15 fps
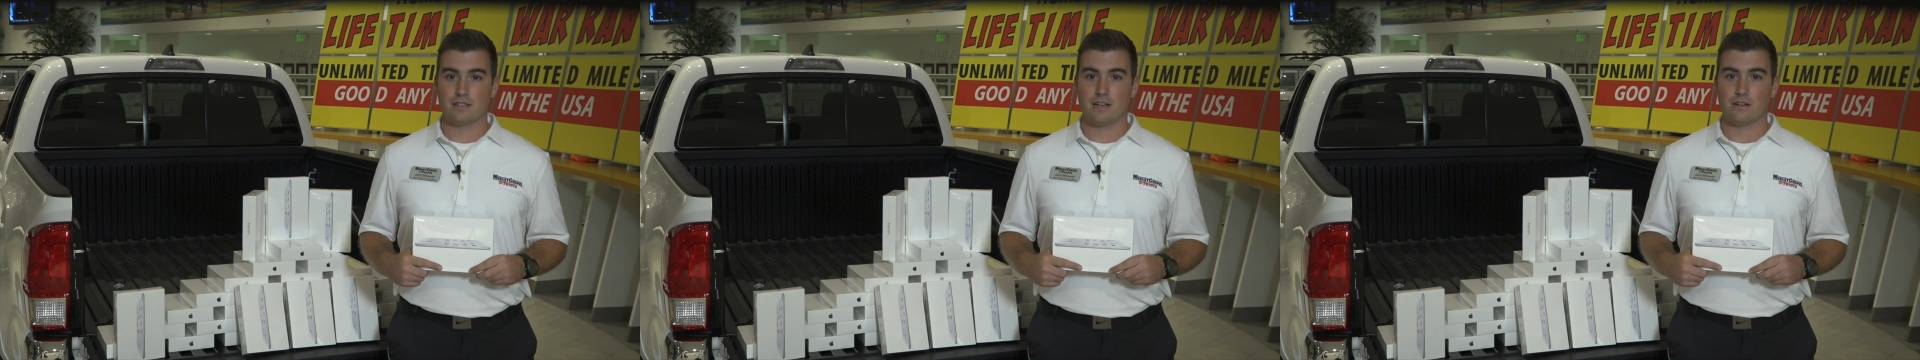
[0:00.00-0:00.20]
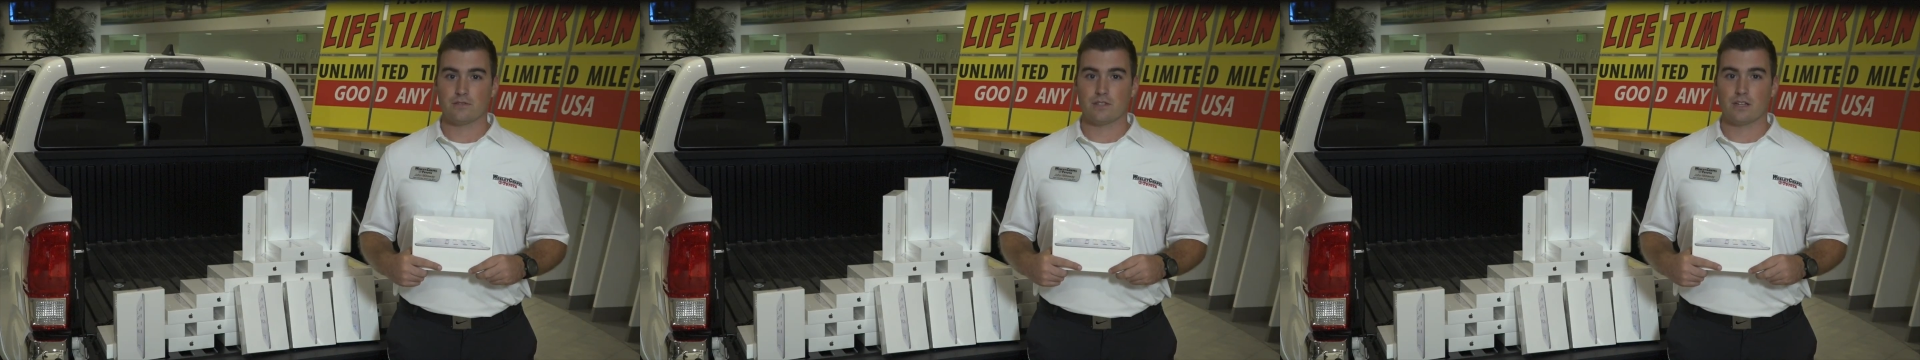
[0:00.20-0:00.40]

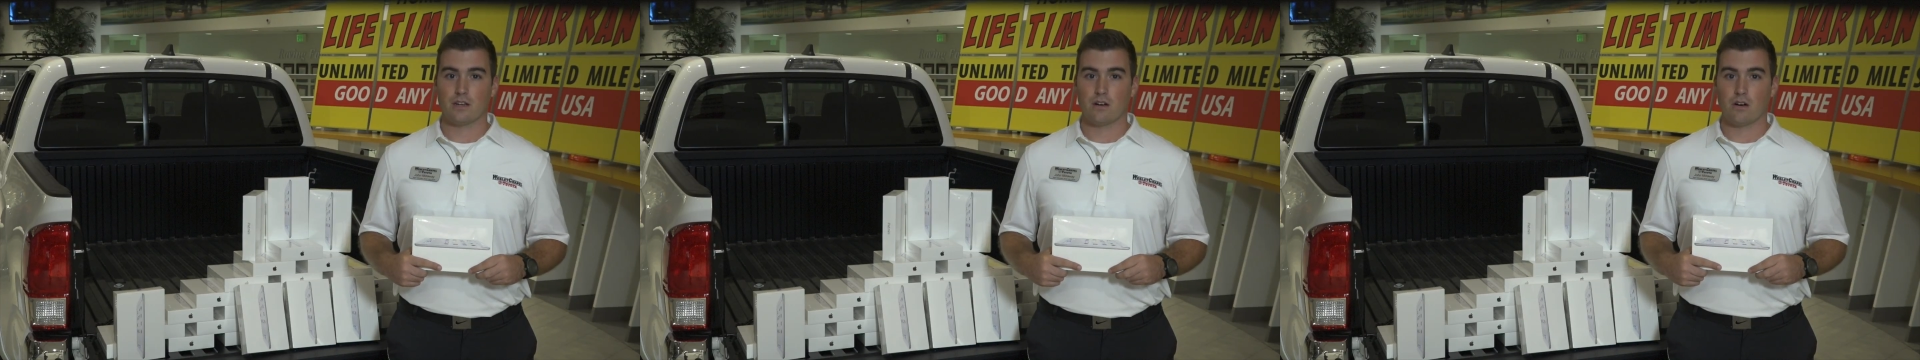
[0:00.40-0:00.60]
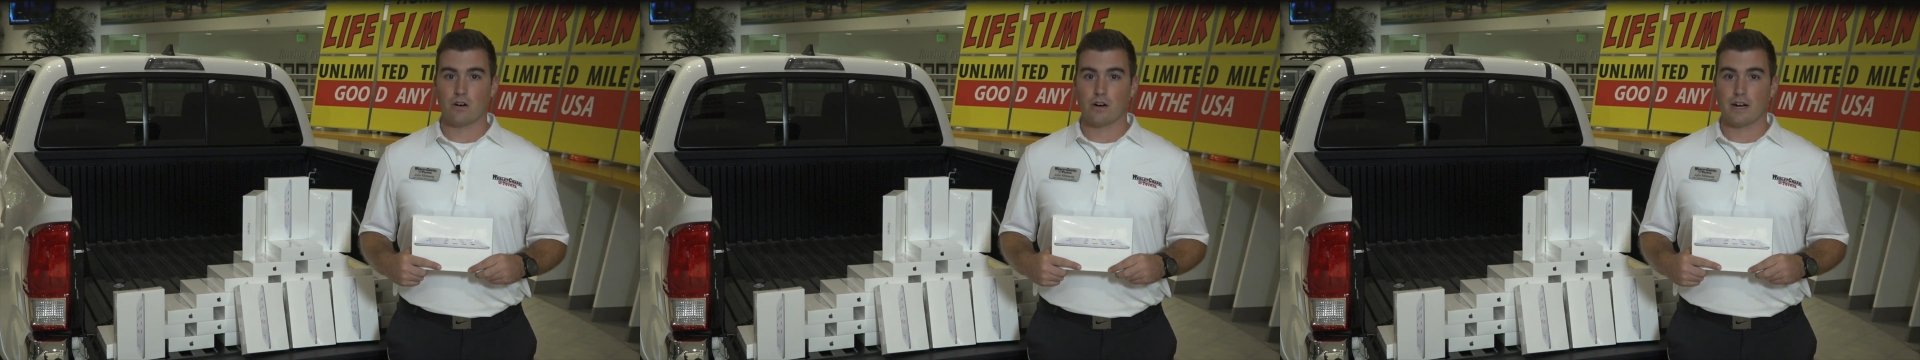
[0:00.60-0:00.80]

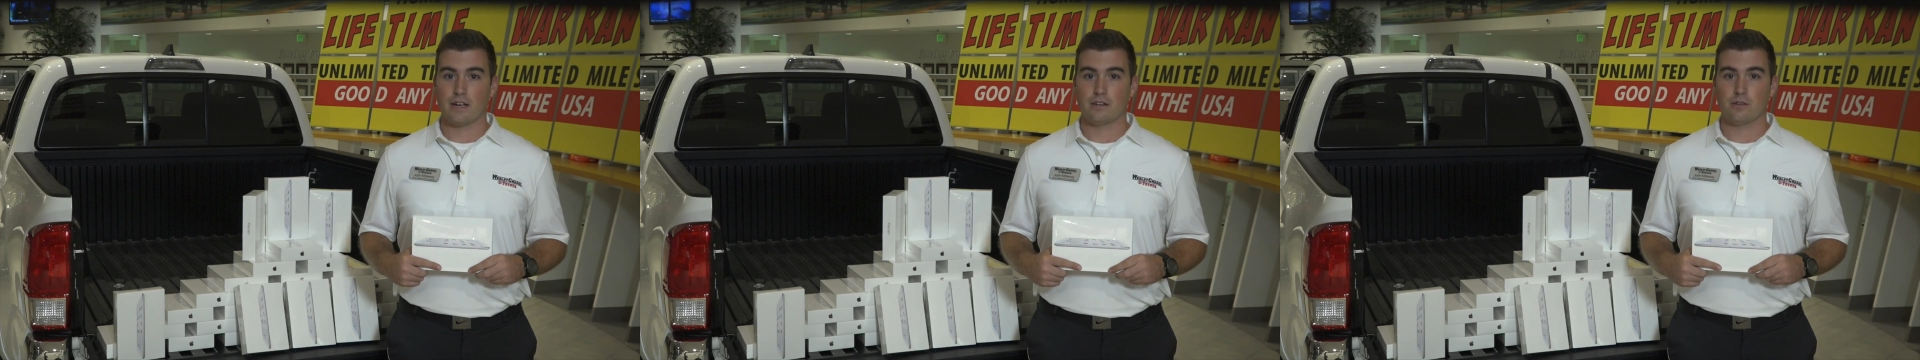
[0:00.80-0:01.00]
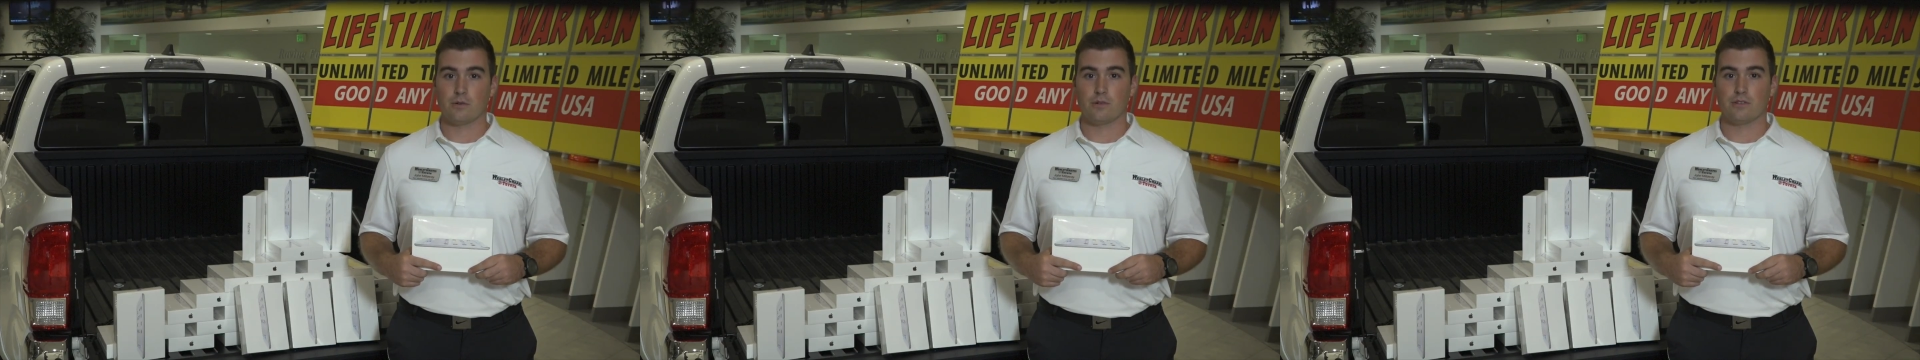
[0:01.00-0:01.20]
announcing our
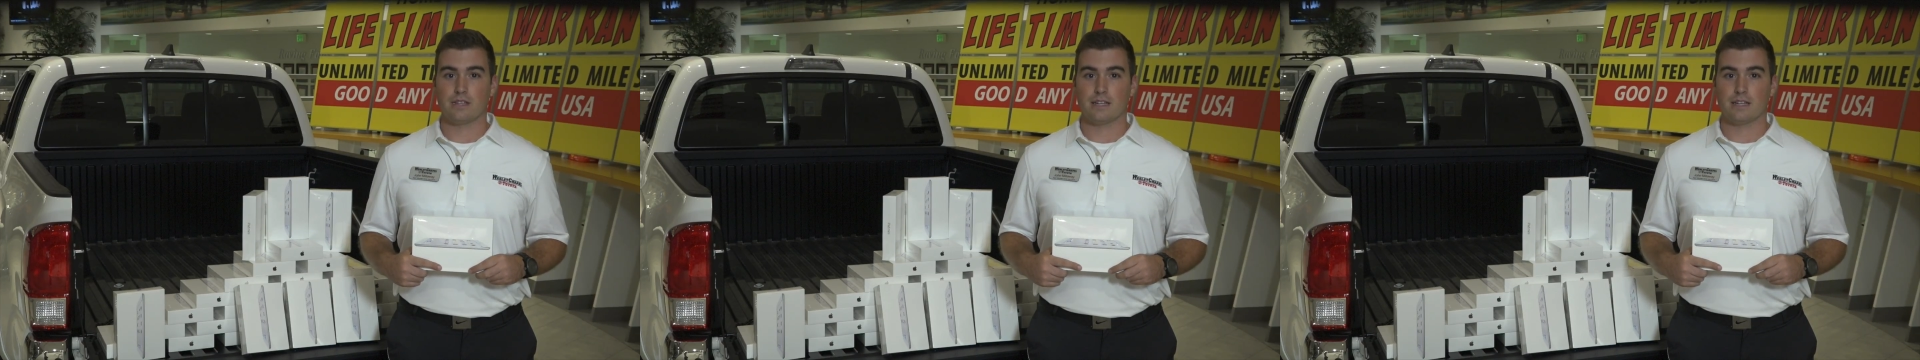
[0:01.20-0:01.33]
annual